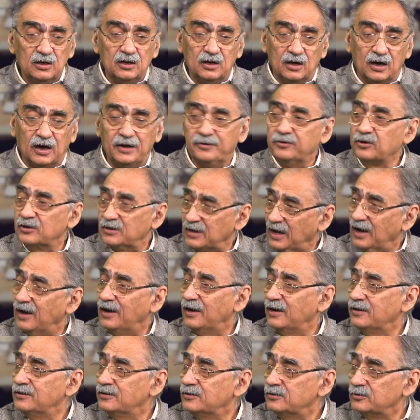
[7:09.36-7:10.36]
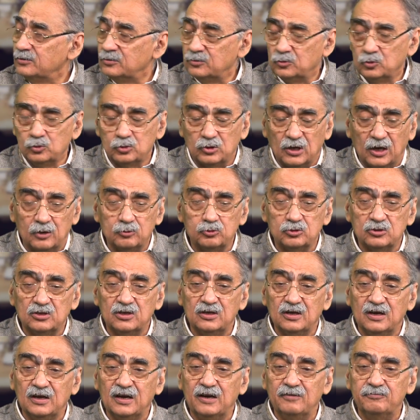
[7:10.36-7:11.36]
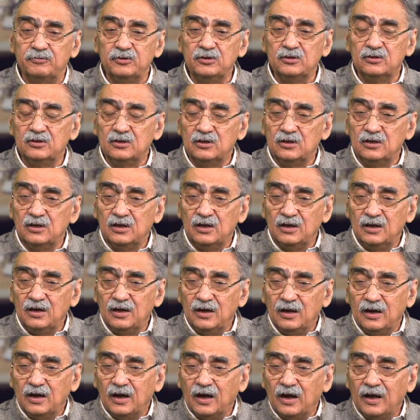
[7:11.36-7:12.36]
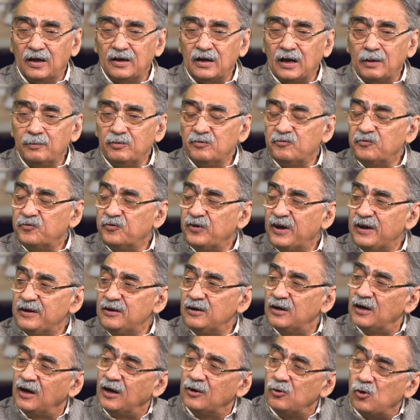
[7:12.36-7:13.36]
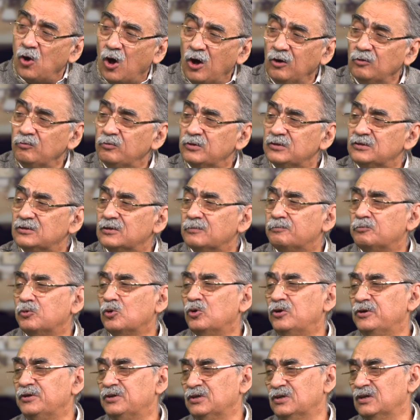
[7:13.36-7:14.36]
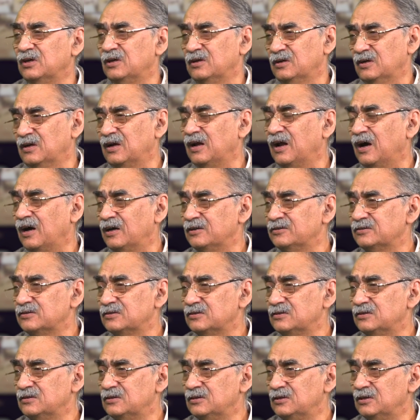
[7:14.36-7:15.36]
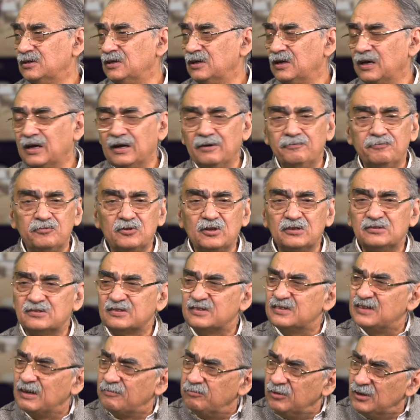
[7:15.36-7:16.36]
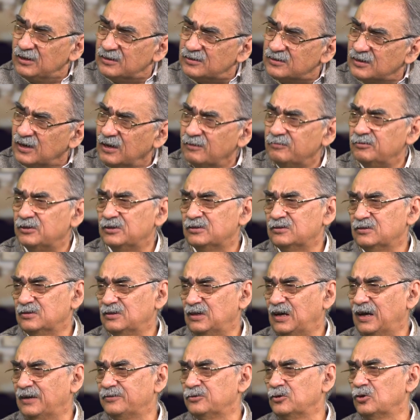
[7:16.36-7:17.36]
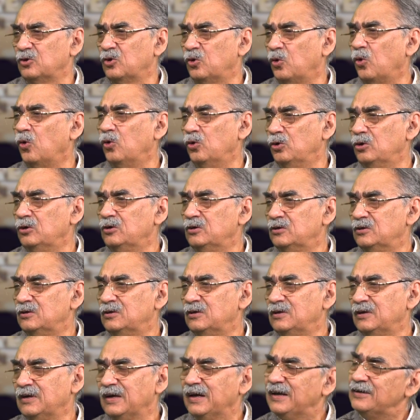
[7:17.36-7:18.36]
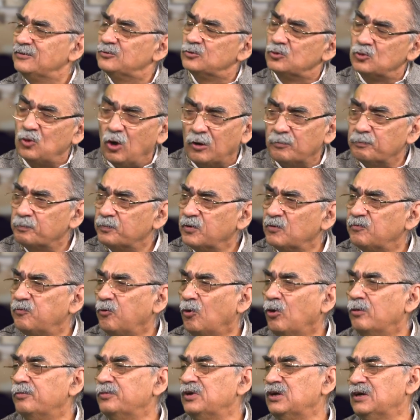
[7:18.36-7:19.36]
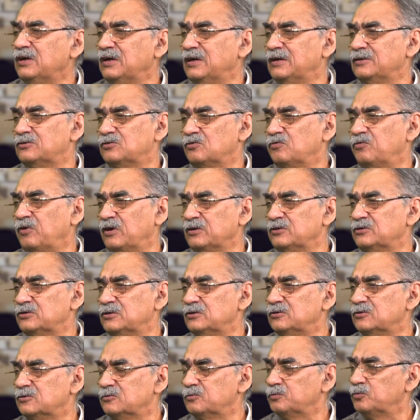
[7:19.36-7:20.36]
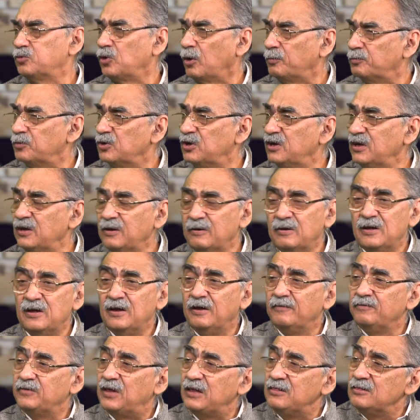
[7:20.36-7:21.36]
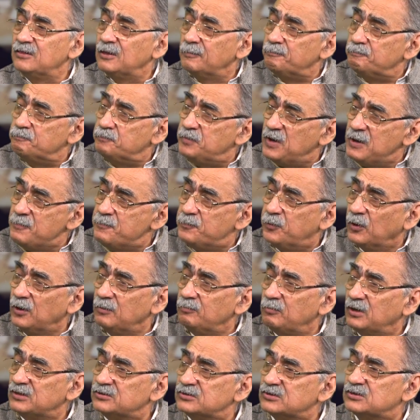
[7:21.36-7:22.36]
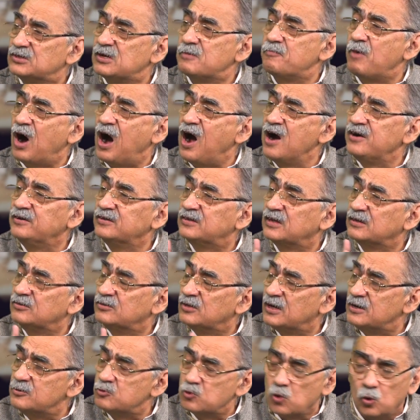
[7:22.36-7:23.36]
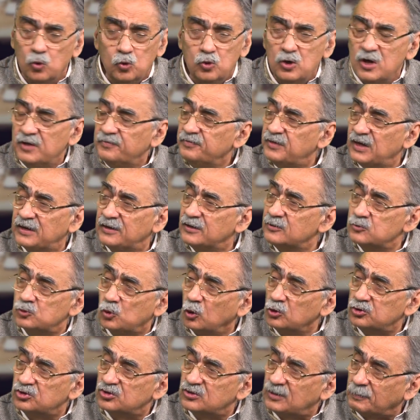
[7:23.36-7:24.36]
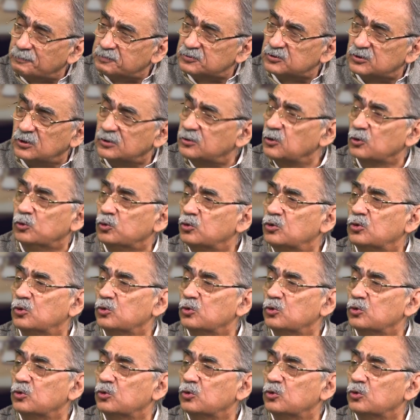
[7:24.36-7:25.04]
I retired in 2011, and I'm afraid along with the political class, if the civil service as a whole is not performing its functions properly, then the people must demand that they do. There is no substitute